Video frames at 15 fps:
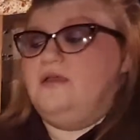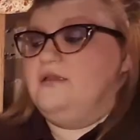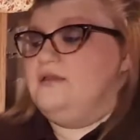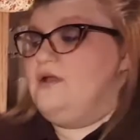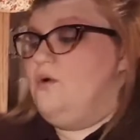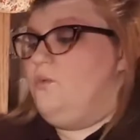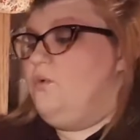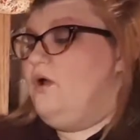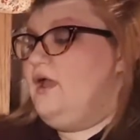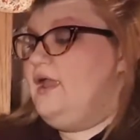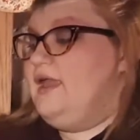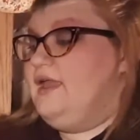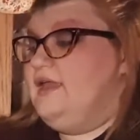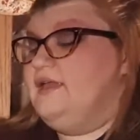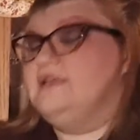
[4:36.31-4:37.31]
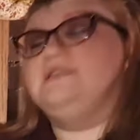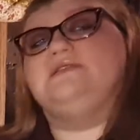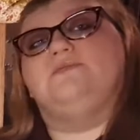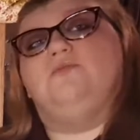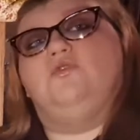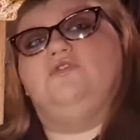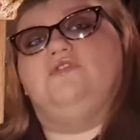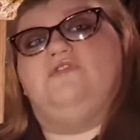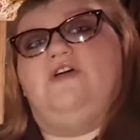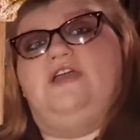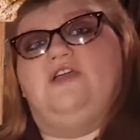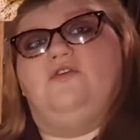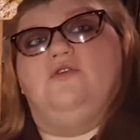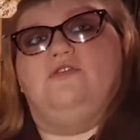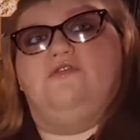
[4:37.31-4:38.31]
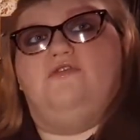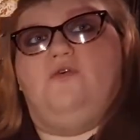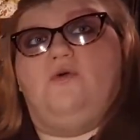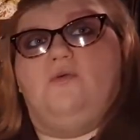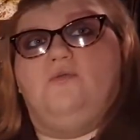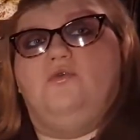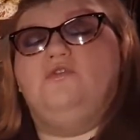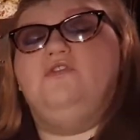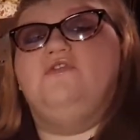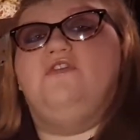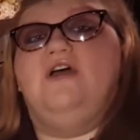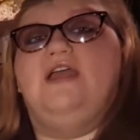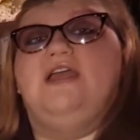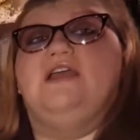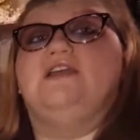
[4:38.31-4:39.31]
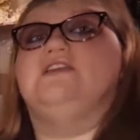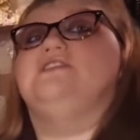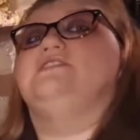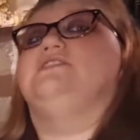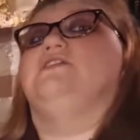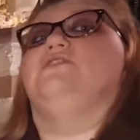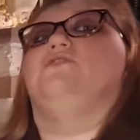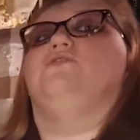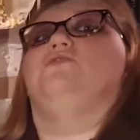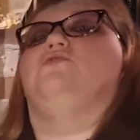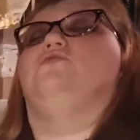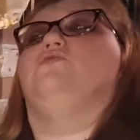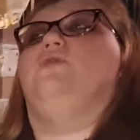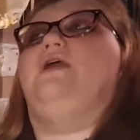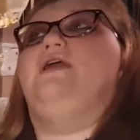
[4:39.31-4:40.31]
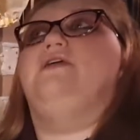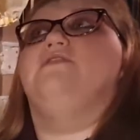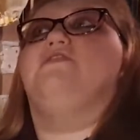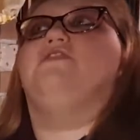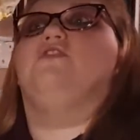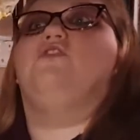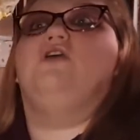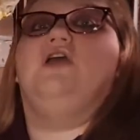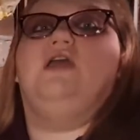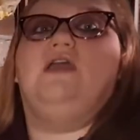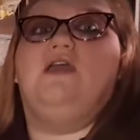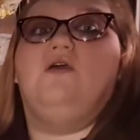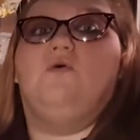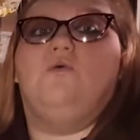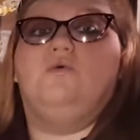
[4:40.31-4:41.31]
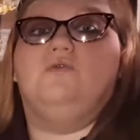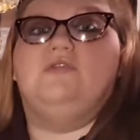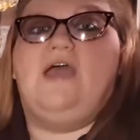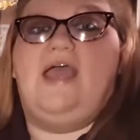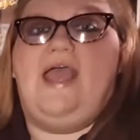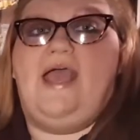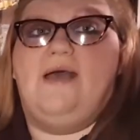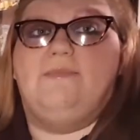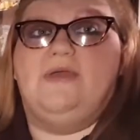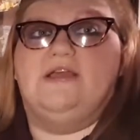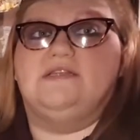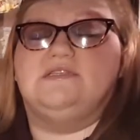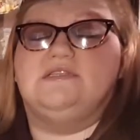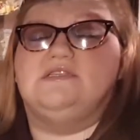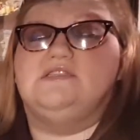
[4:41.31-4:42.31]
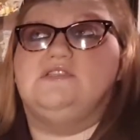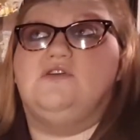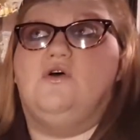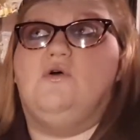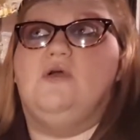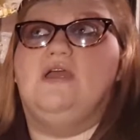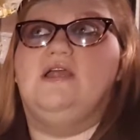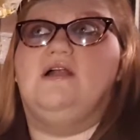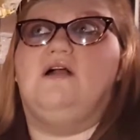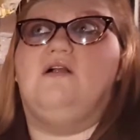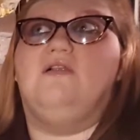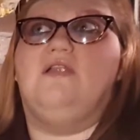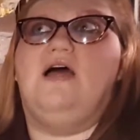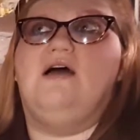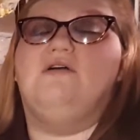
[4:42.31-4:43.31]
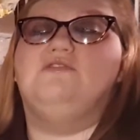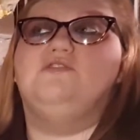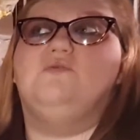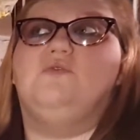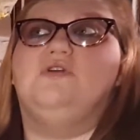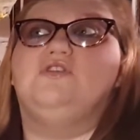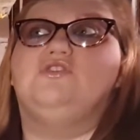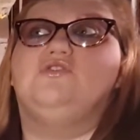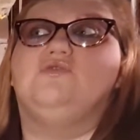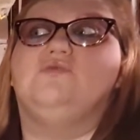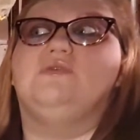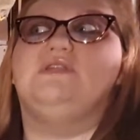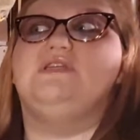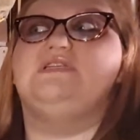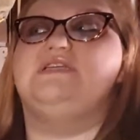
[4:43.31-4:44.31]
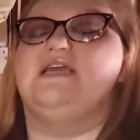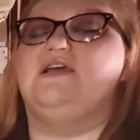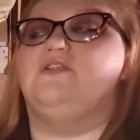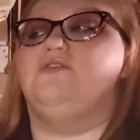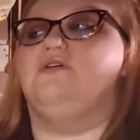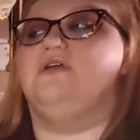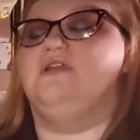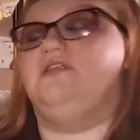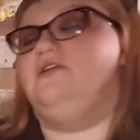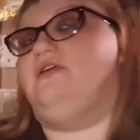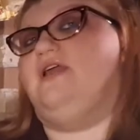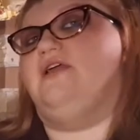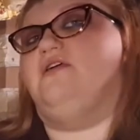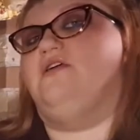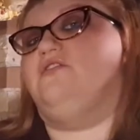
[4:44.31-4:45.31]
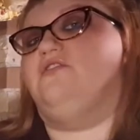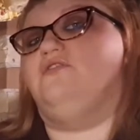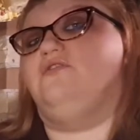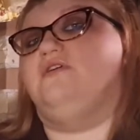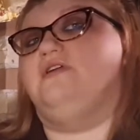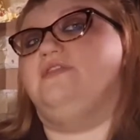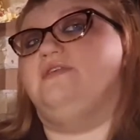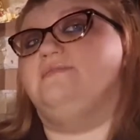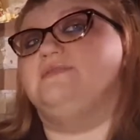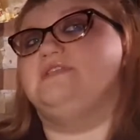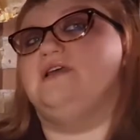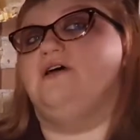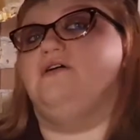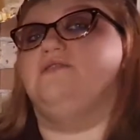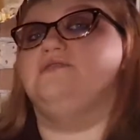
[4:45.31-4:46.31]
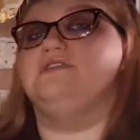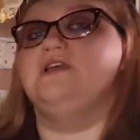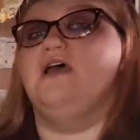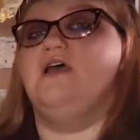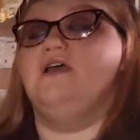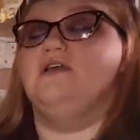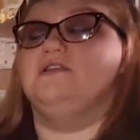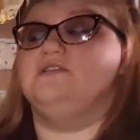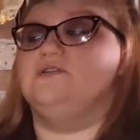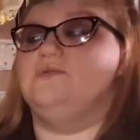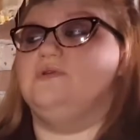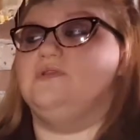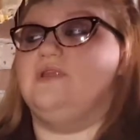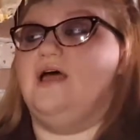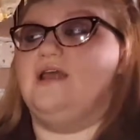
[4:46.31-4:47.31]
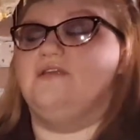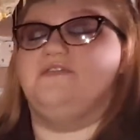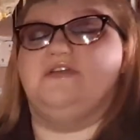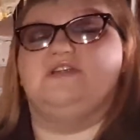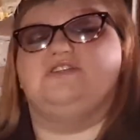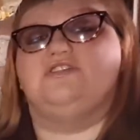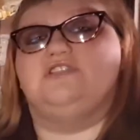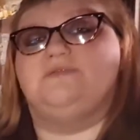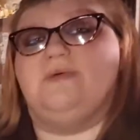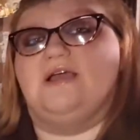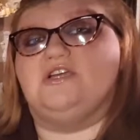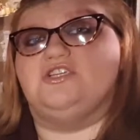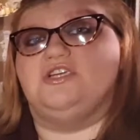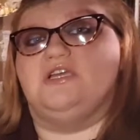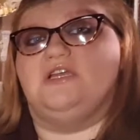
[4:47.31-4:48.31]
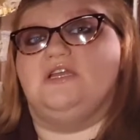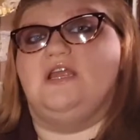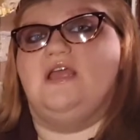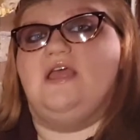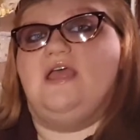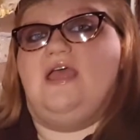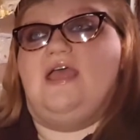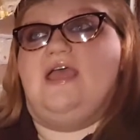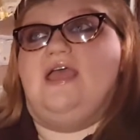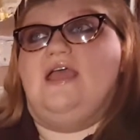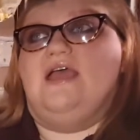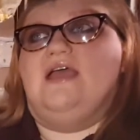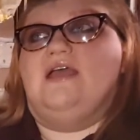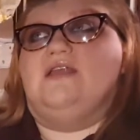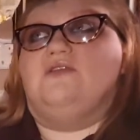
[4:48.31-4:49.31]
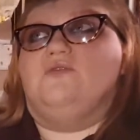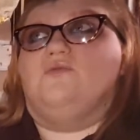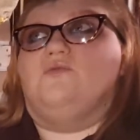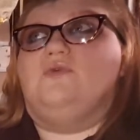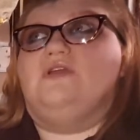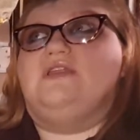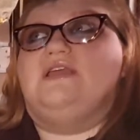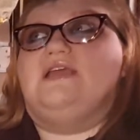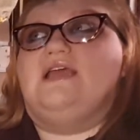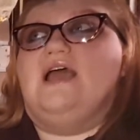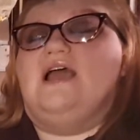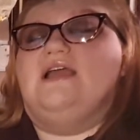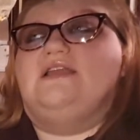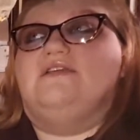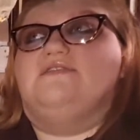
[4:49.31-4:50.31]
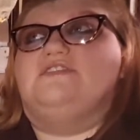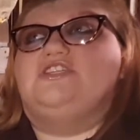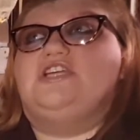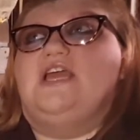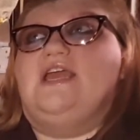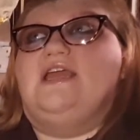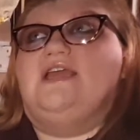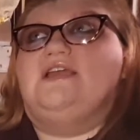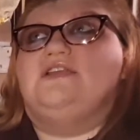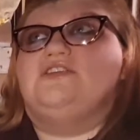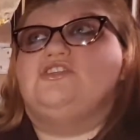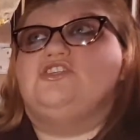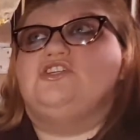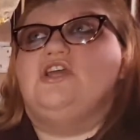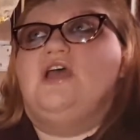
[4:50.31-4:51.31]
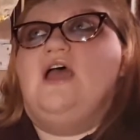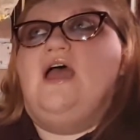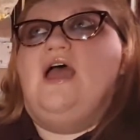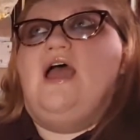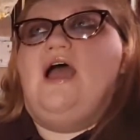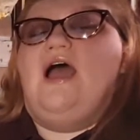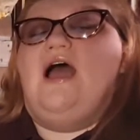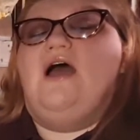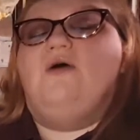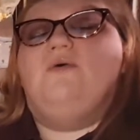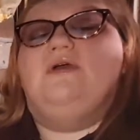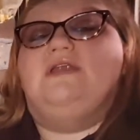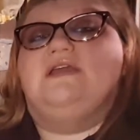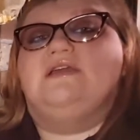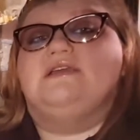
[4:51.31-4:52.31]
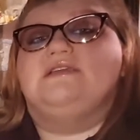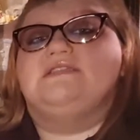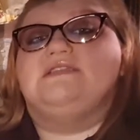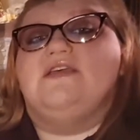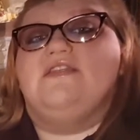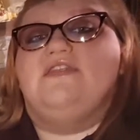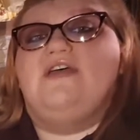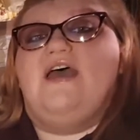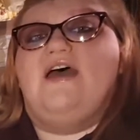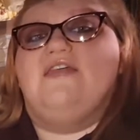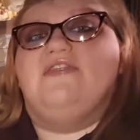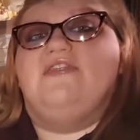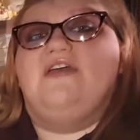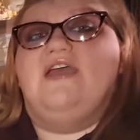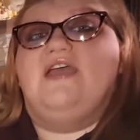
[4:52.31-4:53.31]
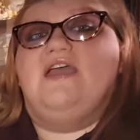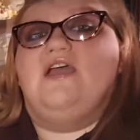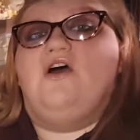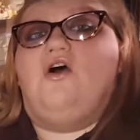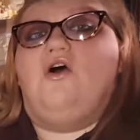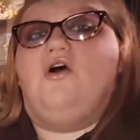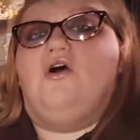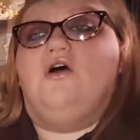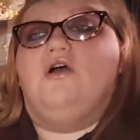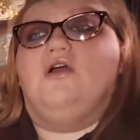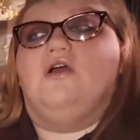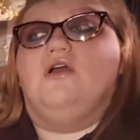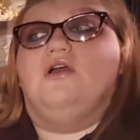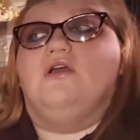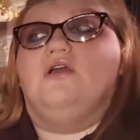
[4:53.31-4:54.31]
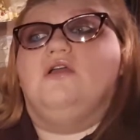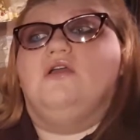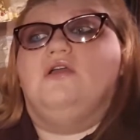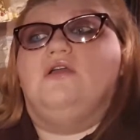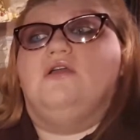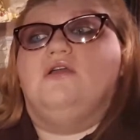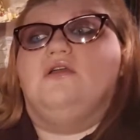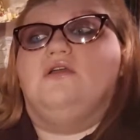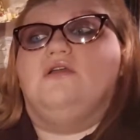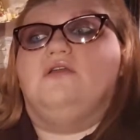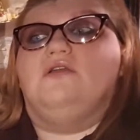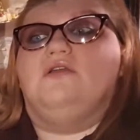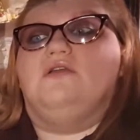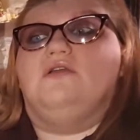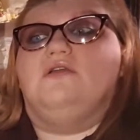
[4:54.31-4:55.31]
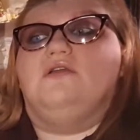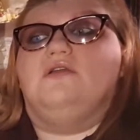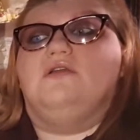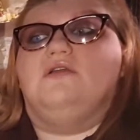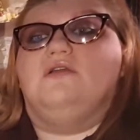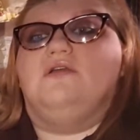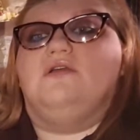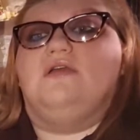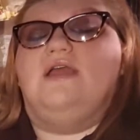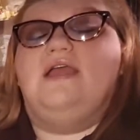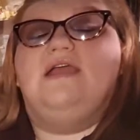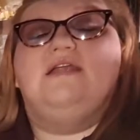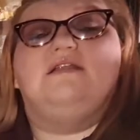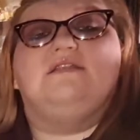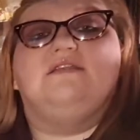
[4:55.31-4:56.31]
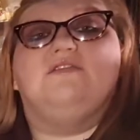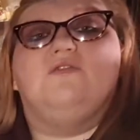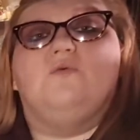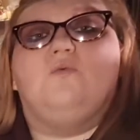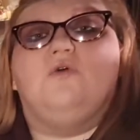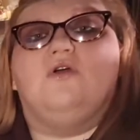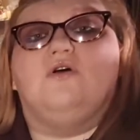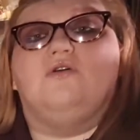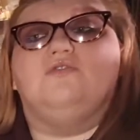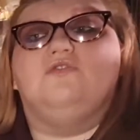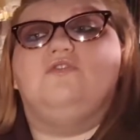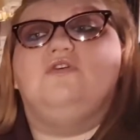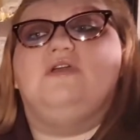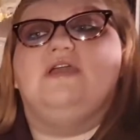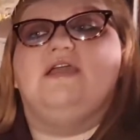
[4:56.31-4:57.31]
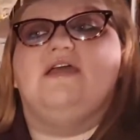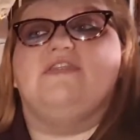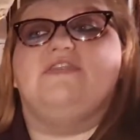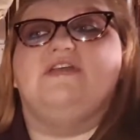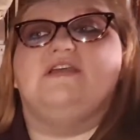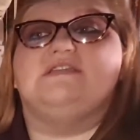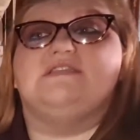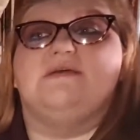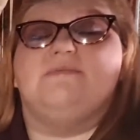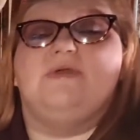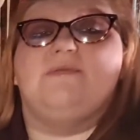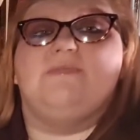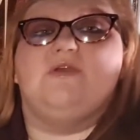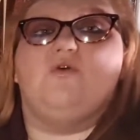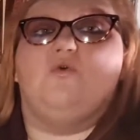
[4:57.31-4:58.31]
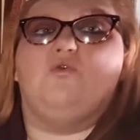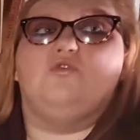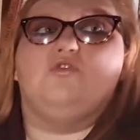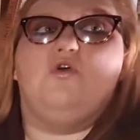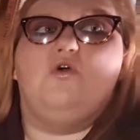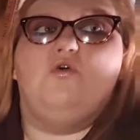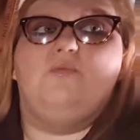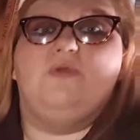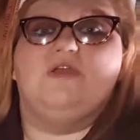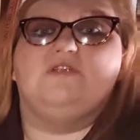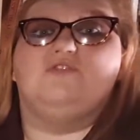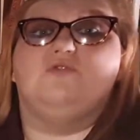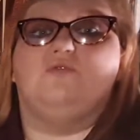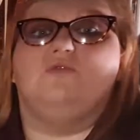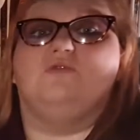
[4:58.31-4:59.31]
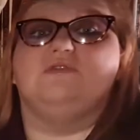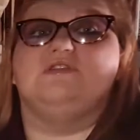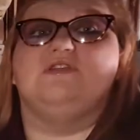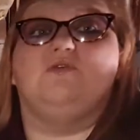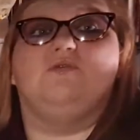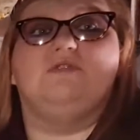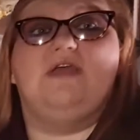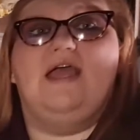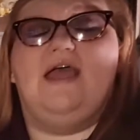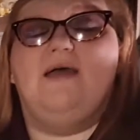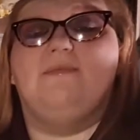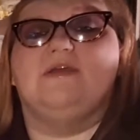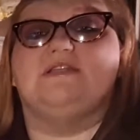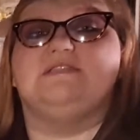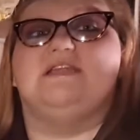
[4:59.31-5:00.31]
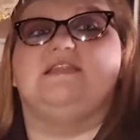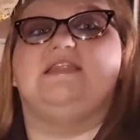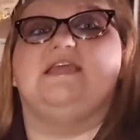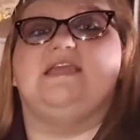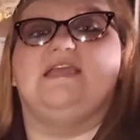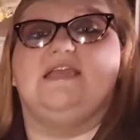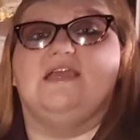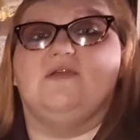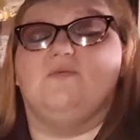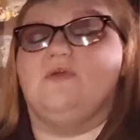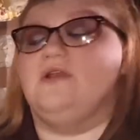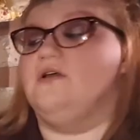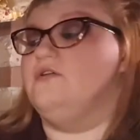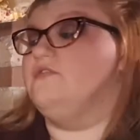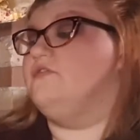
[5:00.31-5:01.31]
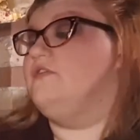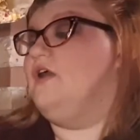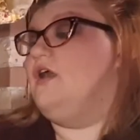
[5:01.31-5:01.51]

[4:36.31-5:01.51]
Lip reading: Now, what is Moldavite good for? Moldavite is great for kicking old habits. So it allows one to really take a look at their character, look at themselves, do a lot of introspection, and really kind of change how it is that they are handling the world, looking at things that might be old coping tools and old habits that they can get rid of.